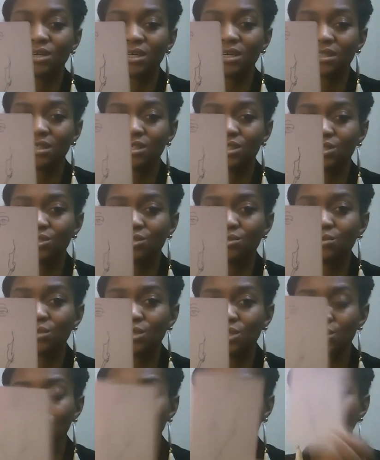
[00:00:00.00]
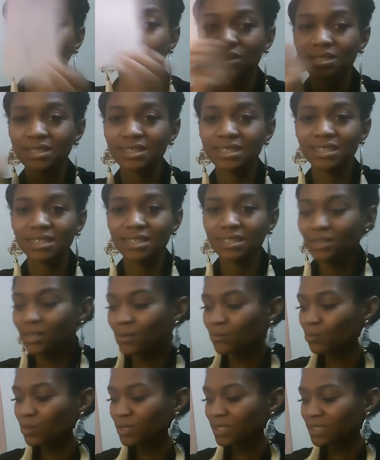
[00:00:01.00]
you got this two of swords
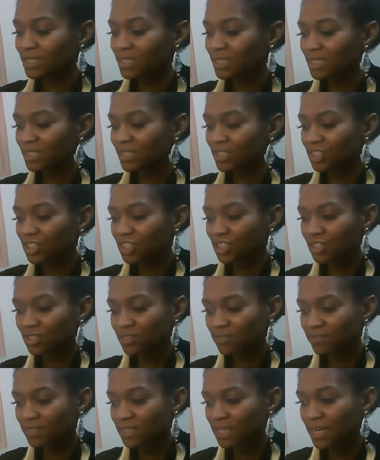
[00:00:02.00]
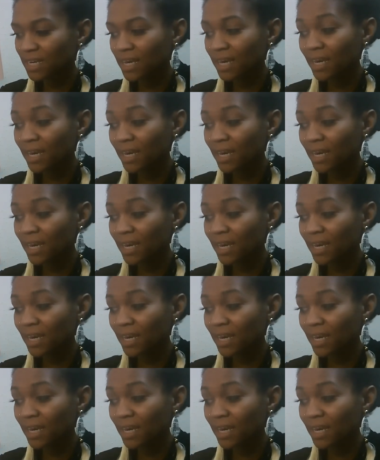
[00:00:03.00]
that what needs to shift.